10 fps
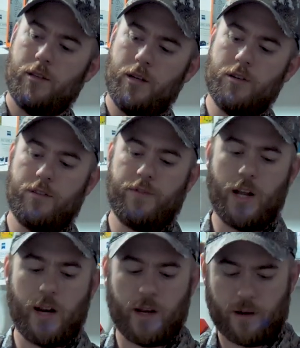here's the
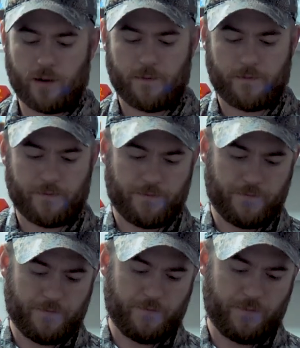Fanatic.
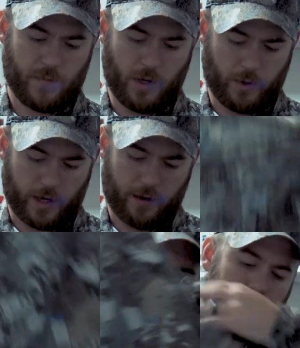No, it ain't.
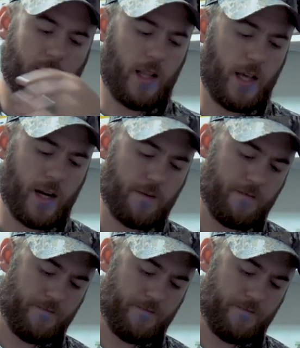I lied.